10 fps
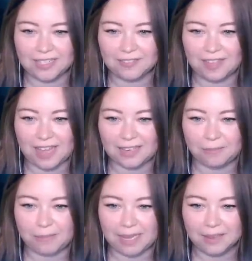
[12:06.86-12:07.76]
the grades of
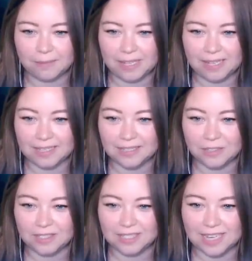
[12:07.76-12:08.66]
that embankment
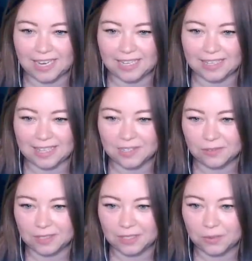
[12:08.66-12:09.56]
as you design it.
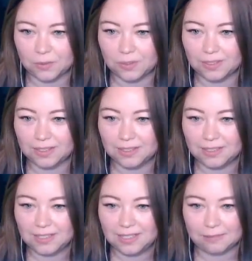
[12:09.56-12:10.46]
That's really cool.
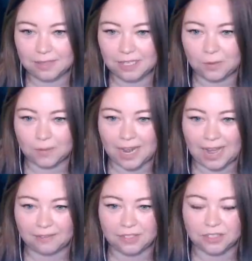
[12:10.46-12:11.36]
But that's something you would
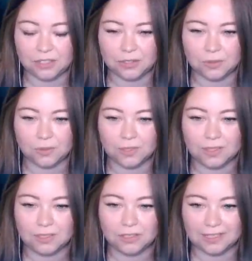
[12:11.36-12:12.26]
have to
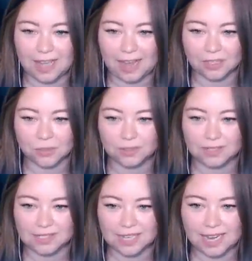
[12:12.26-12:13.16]
do during actual